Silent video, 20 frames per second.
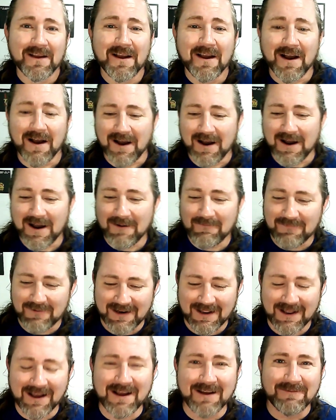
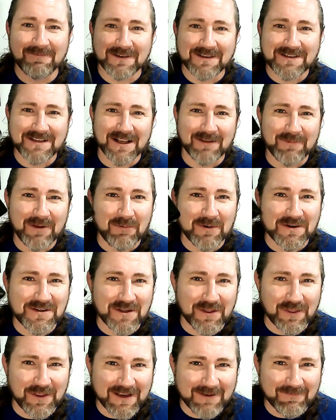But tell me what you
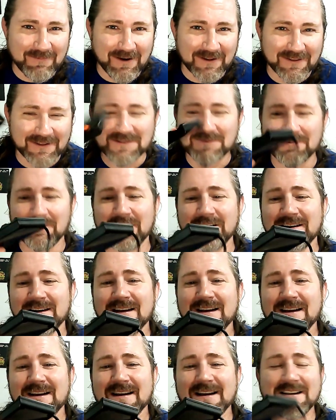think about this one.
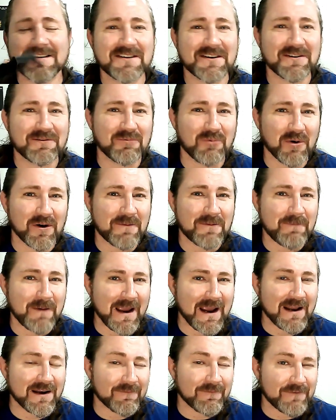Is it worth
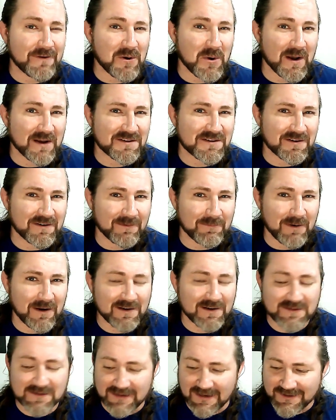paying a few extra
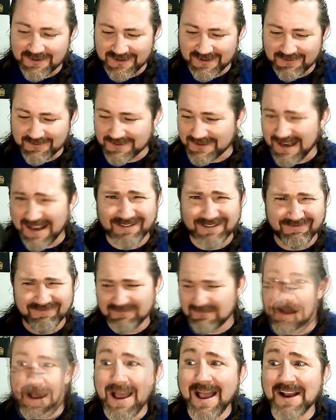bucks? Actually, it was not.
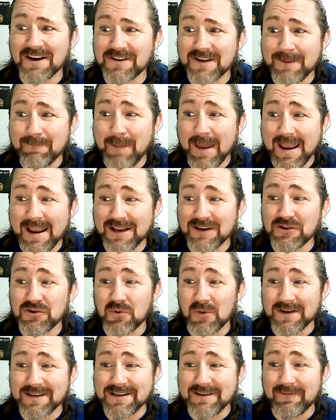I actually paid
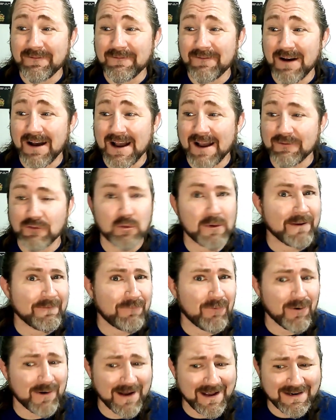
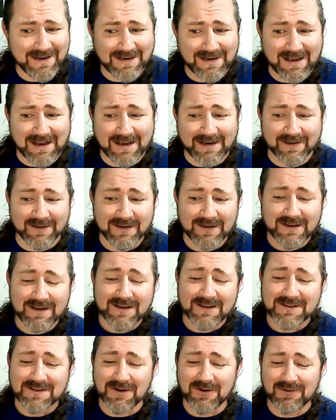
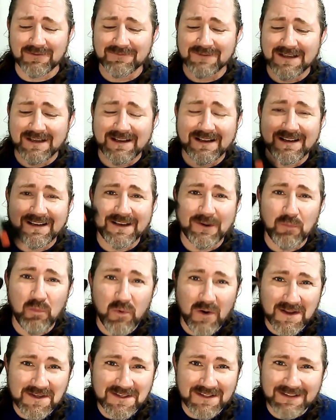$24.99. So it
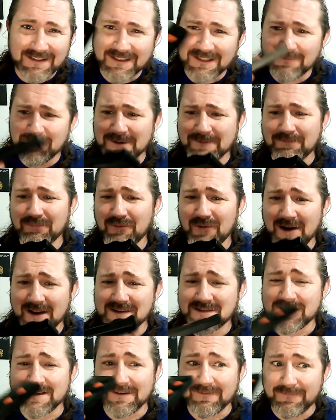was a little bit
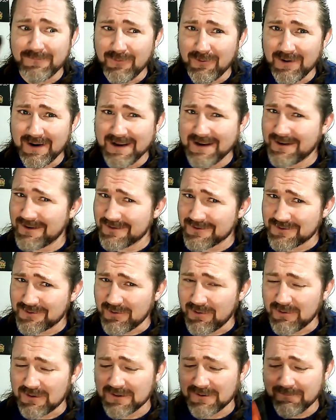pricey for a
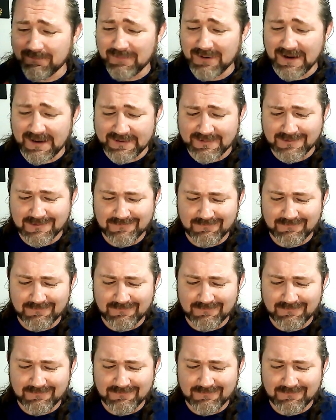controller, but